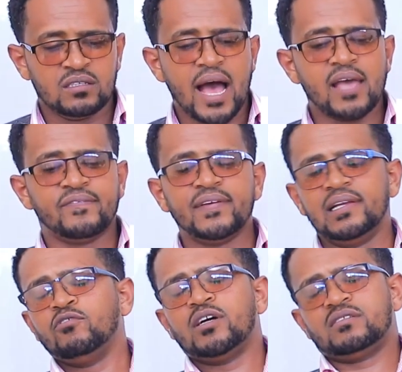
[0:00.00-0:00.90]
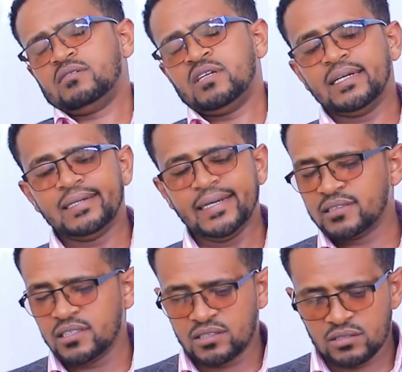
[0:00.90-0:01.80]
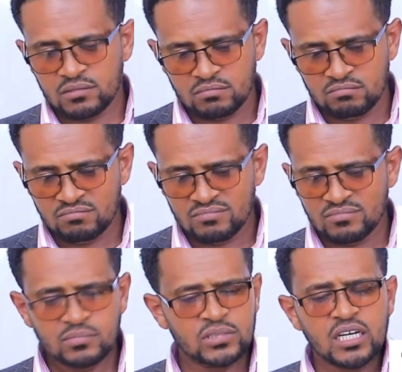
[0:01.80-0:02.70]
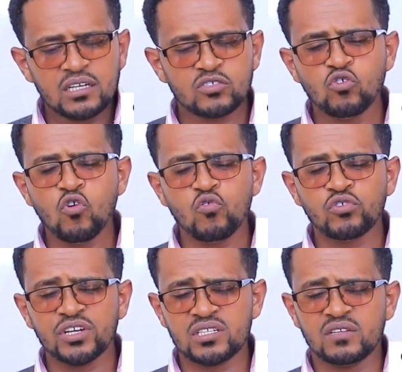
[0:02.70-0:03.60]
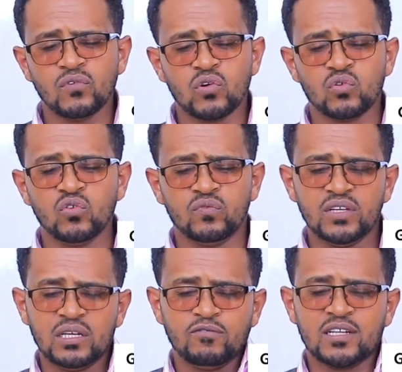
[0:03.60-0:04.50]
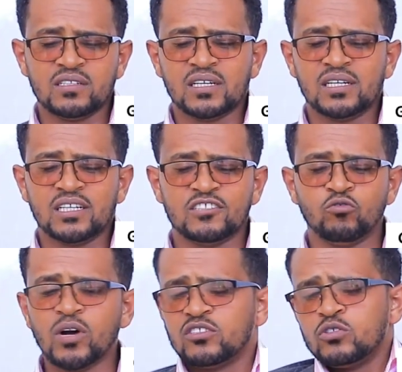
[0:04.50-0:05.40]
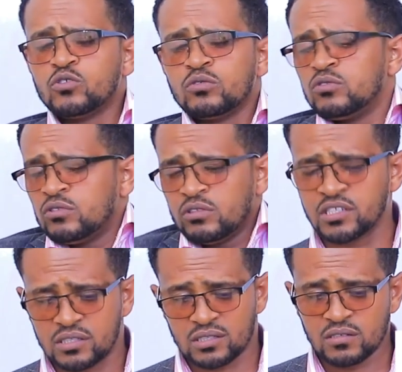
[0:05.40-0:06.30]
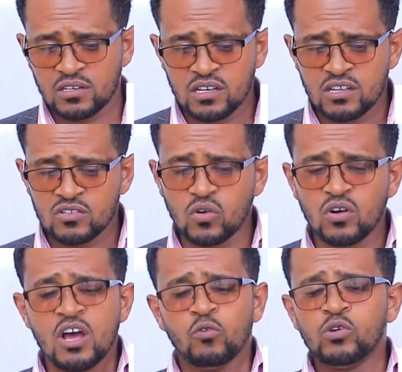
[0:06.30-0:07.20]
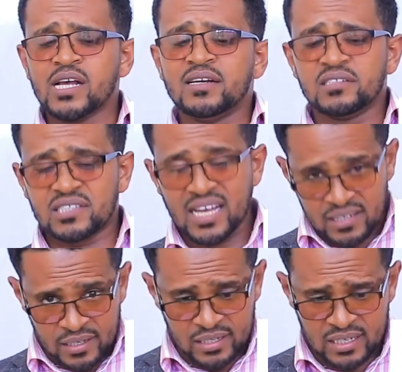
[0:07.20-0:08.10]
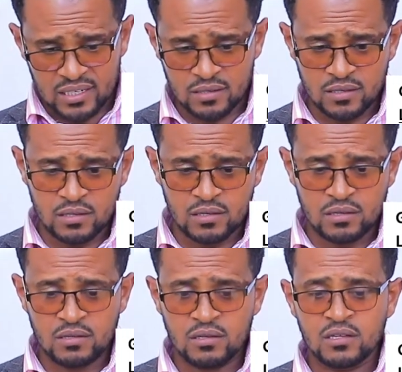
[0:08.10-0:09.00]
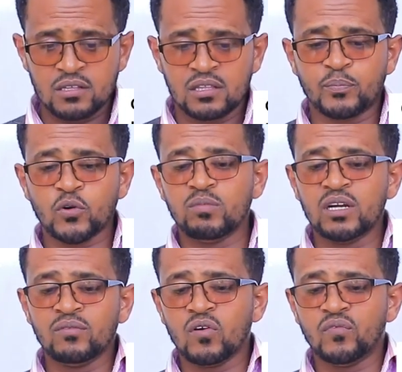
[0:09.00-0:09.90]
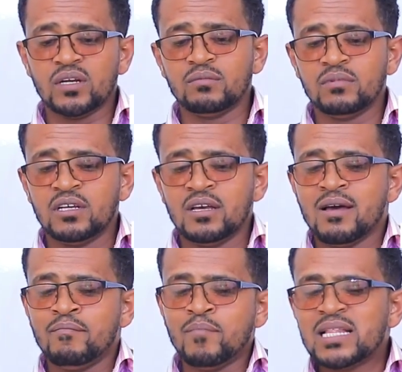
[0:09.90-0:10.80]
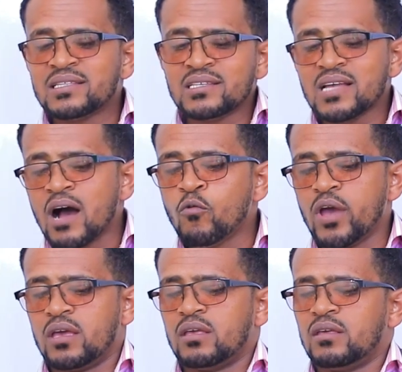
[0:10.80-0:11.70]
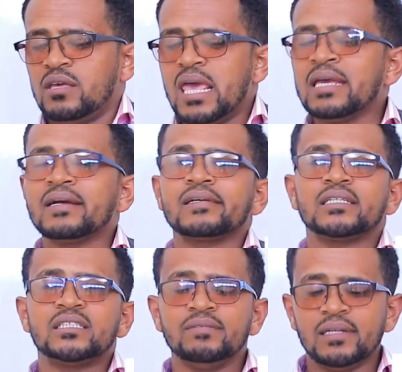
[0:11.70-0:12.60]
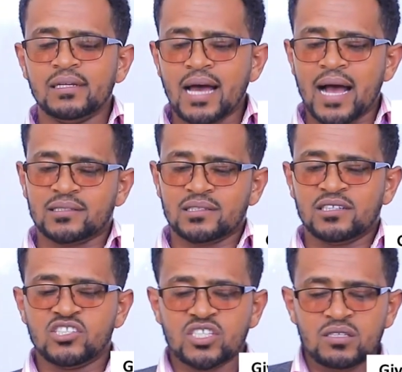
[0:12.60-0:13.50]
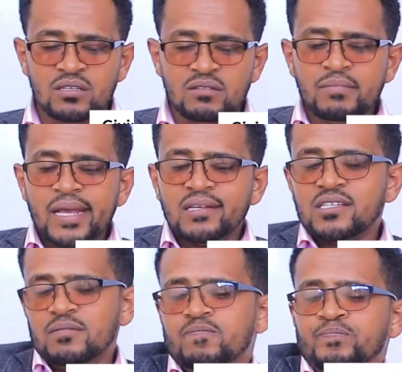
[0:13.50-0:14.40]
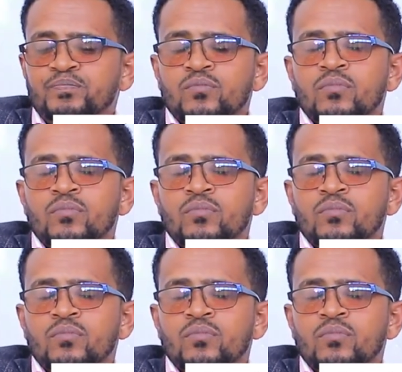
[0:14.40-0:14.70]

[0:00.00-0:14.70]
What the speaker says: I feel what? Neglected. There is no reason for you feel what? Neglected. What you should do is, so with understanding, the problem often melts away. Incredible as it may seem.